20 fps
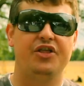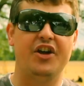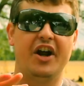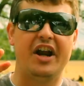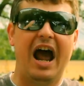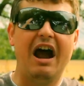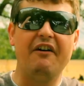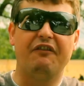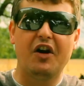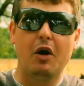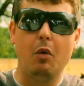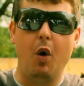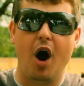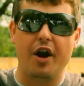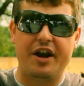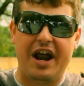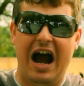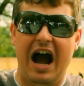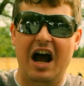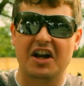that
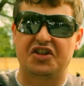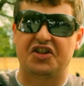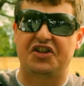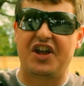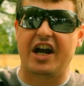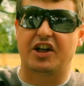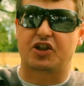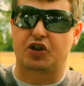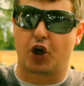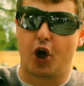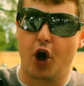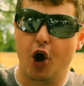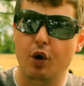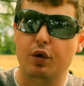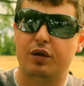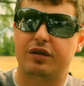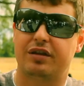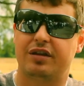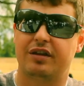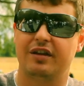everyone has their
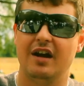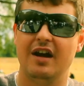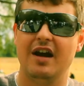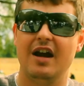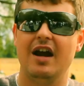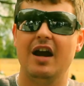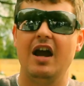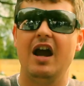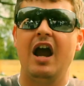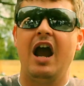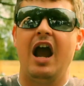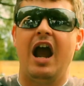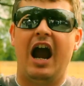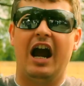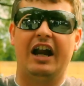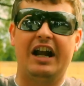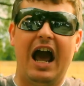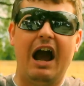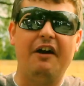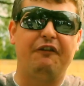truth, and